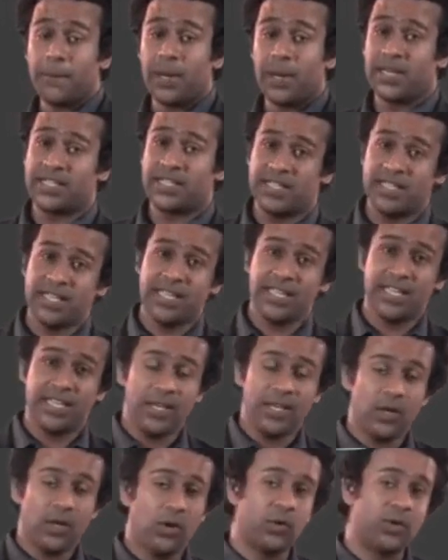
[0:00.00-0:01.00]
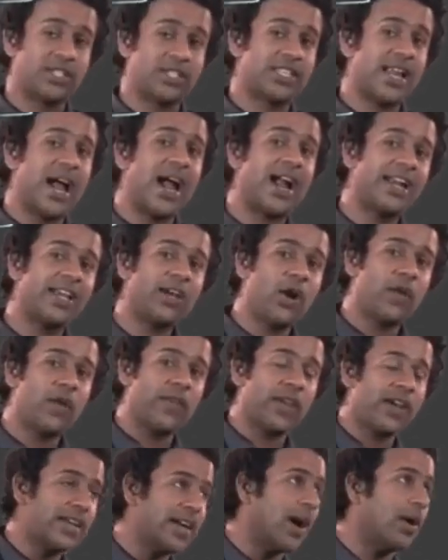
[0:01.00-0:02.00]
But C, who's standing on
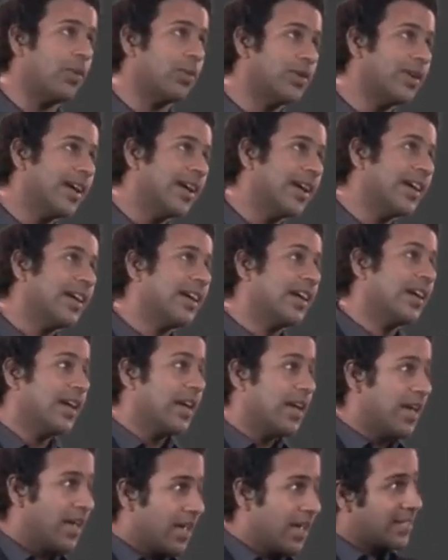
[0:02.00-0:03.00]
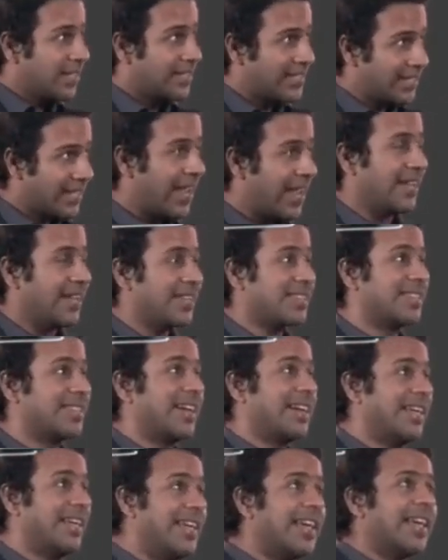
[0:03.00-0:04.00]
the ground, says
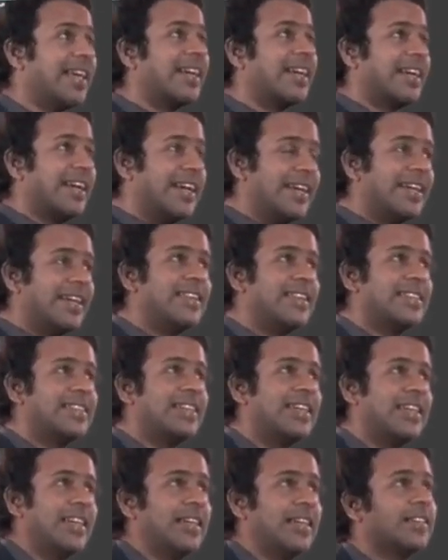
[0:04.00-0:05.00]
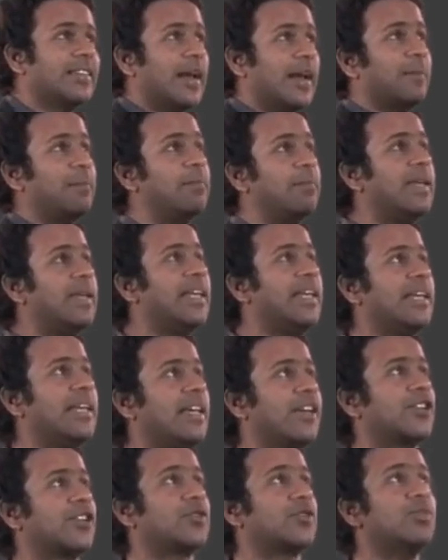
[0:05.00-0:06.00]
that he can clearly see that B
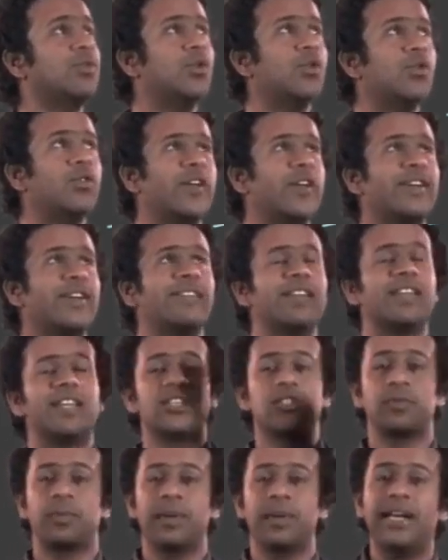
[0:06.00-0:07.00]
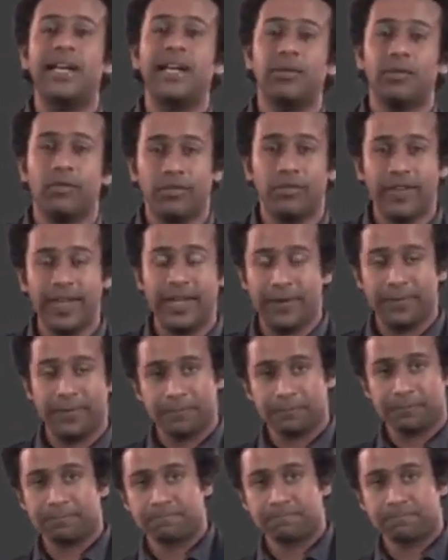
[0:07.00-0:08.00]
is moving with a speed V.
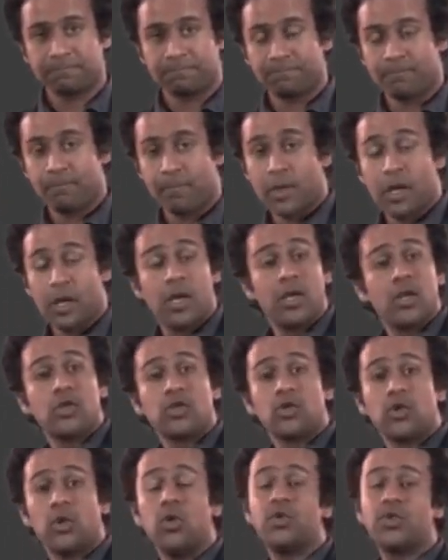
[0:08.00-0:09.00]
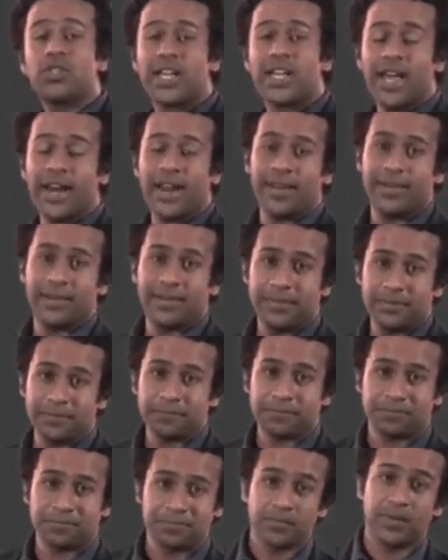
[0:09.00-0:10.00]
So who's correct?
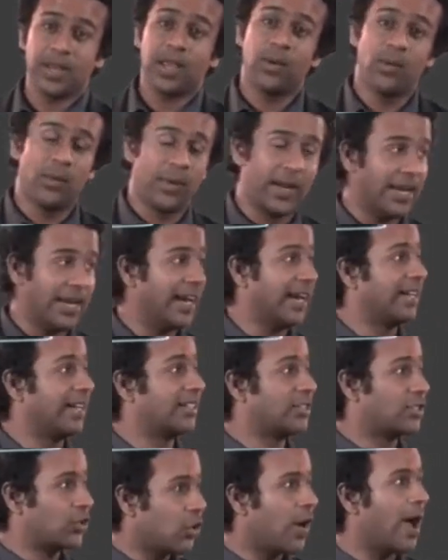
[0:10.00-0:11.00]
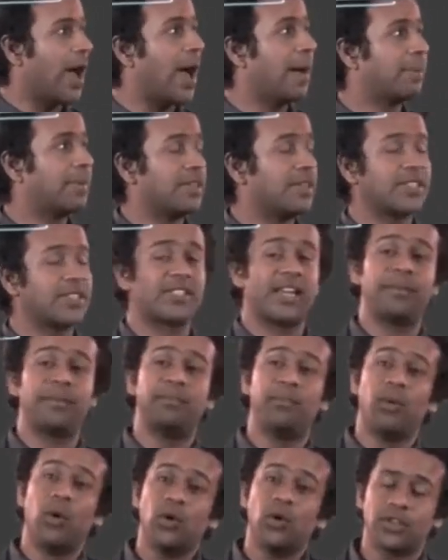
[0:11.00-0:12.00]
Well, it so happens
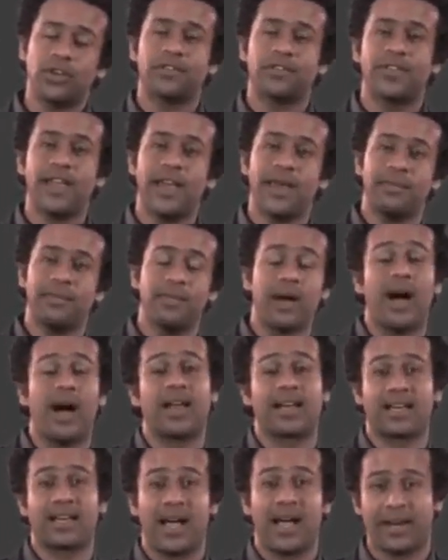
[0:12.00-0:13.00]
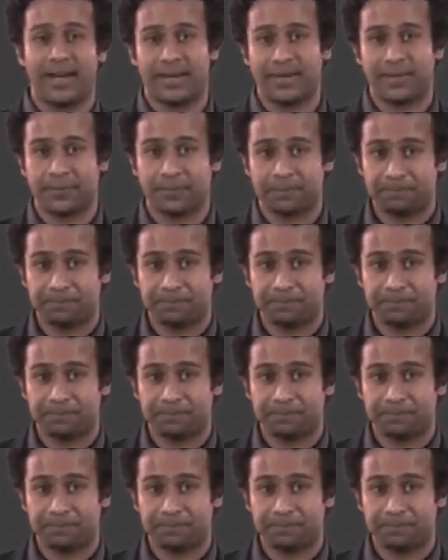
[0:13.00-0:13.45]
that both of them are correct.